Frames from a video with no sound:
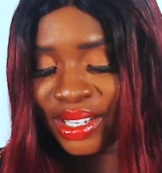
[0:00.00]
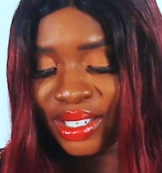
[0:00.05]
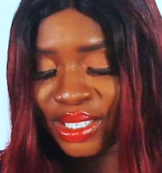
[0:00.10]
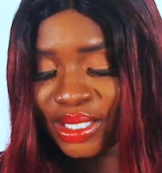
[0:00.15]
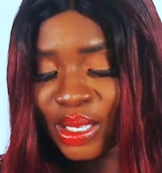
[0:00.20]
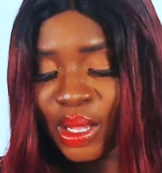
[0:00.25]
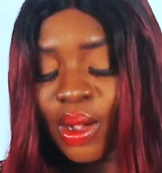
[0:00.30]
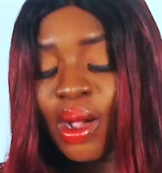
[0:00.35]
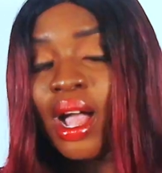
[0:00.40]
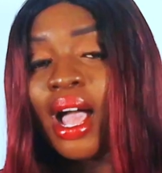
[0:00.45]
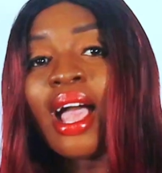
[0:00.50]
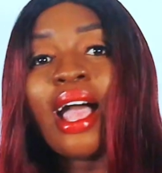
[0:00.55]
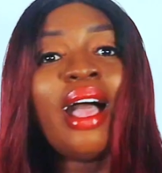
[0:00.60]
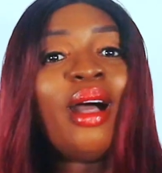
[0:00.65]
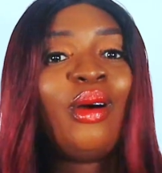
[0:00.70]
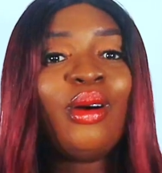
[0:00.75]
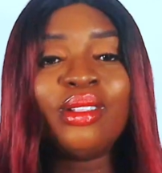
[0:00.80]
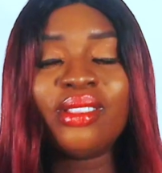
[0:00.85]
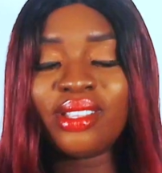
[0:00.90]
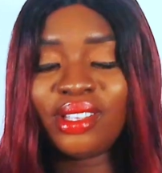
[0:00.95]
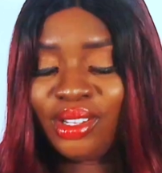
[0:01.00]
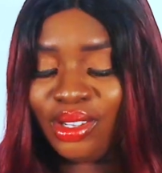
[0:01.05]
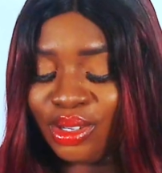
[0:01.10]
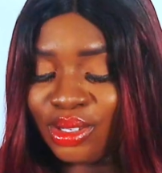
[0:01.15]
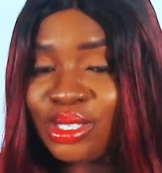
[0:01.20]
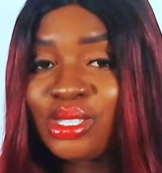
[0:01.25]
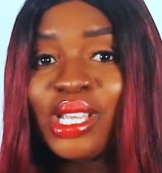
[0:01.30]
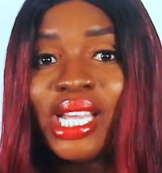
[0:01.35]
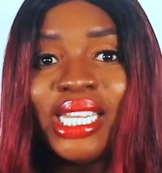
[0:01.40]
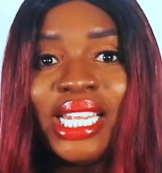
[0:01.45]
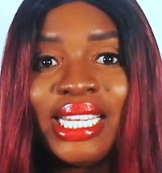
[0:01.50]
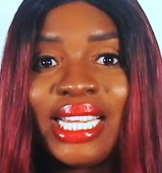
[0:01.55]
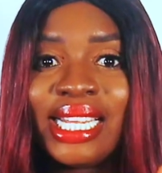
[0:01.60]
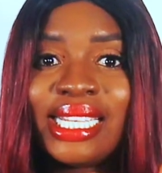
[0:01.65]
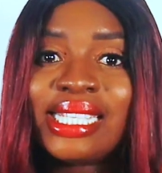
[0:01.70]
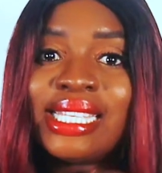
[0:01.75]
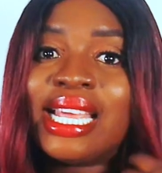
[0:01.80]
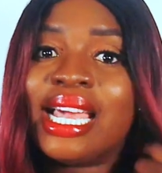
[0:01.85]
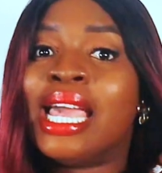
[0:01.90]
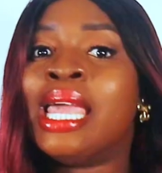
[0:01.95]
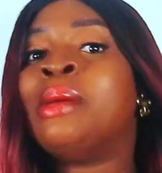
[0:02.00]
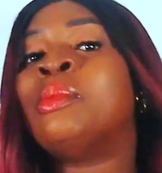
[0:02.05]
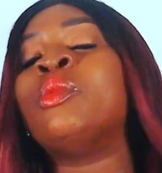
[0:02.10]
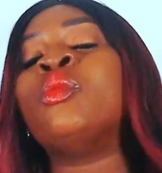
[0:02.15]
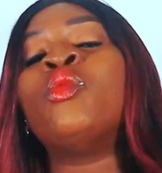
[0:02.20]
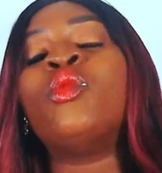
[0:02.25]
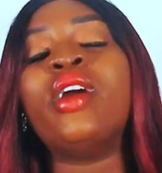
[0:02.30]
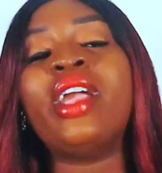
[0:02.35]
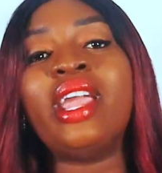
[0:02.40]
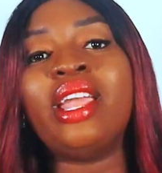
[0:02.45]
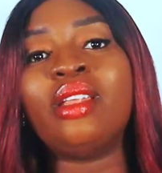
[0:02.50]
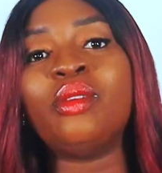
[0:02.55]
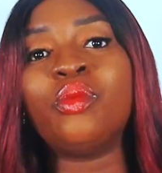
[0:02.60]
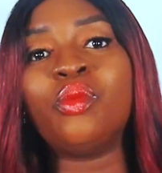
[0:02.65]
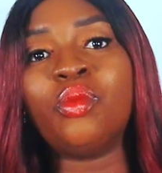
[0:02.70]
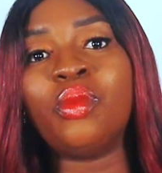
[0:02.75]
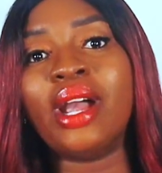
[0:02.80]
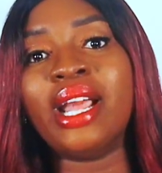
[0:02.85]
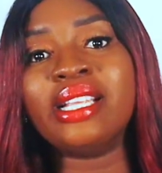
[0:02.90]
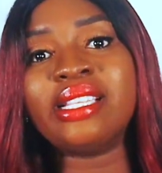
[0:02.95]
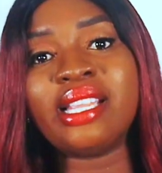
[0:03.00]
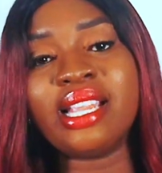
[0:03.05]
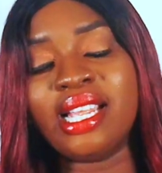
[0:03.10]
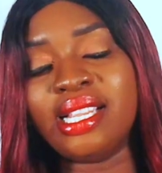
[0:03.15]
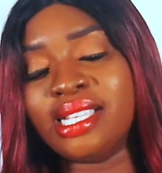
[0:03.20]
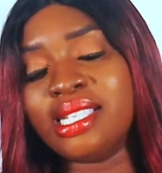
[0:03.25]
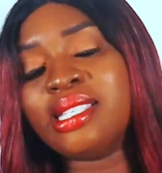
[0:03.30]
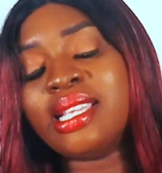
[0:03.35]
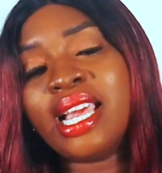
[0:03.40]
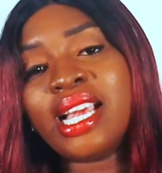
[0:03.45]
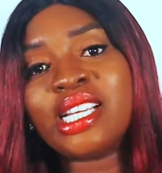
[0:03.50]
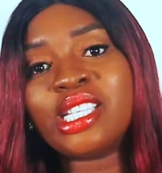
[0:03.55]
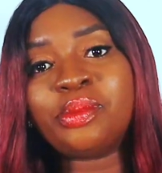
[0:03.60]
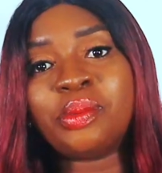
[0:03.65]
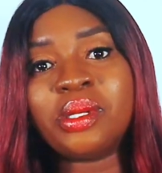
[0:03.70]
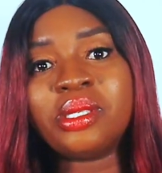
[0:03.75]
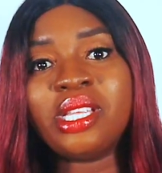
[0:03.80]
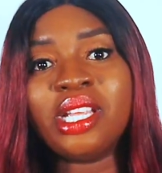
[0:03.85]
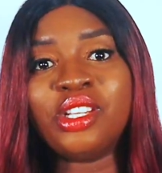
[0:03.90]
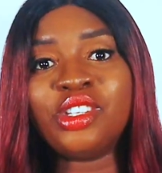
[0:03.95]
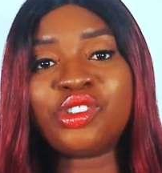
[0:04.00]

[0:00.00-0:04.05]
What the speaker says: So how old are you? So at that time when I started this express